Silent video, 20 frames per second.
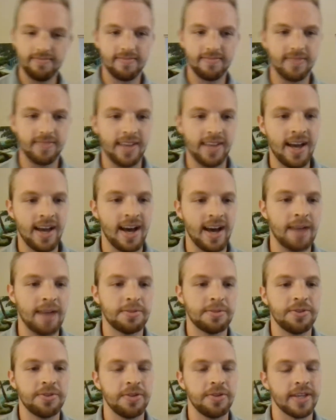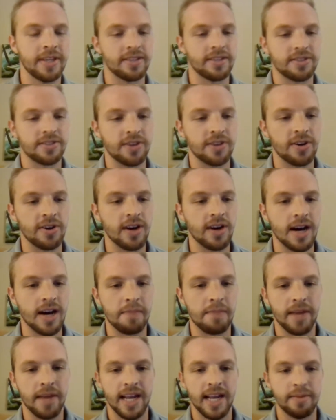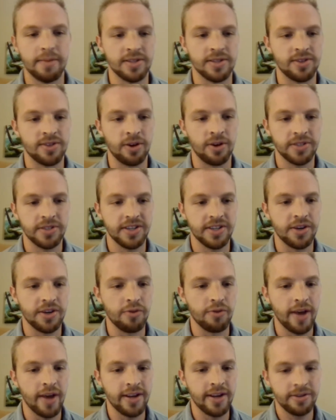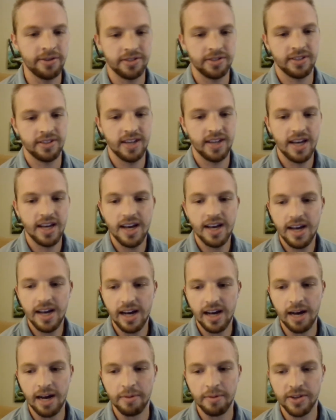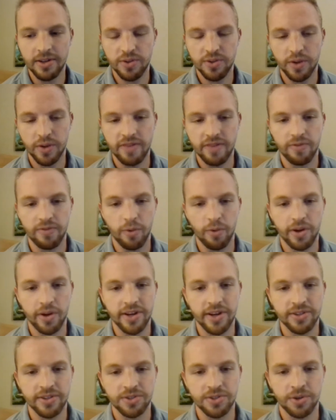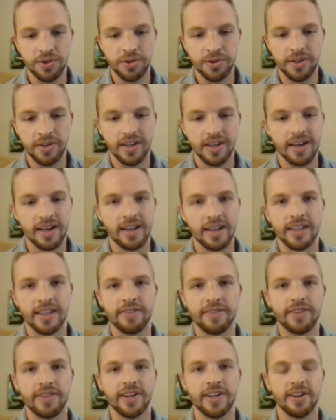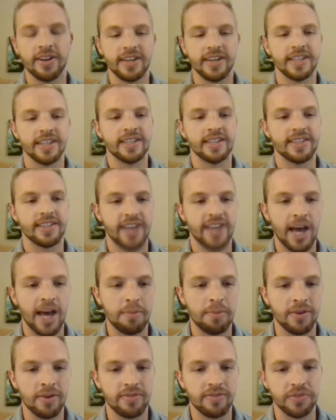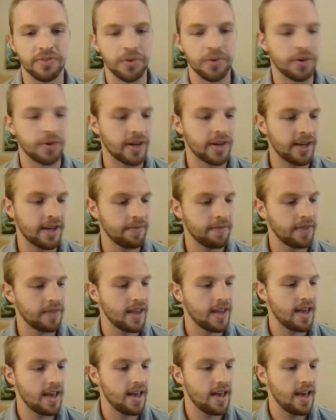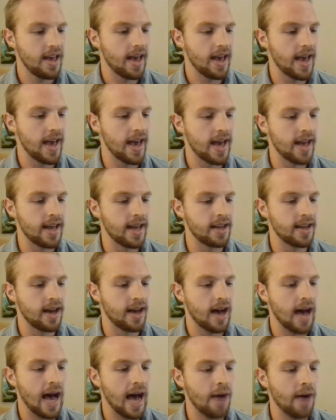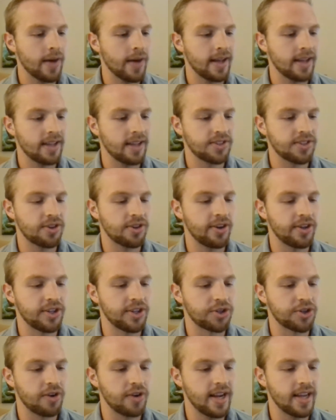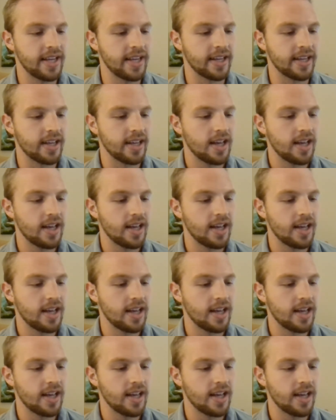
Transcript: Yeah, absolutely. So my name is Dalton Grados. I'm 24 years old. Live here in Tampa, Florida. And how I got started trading.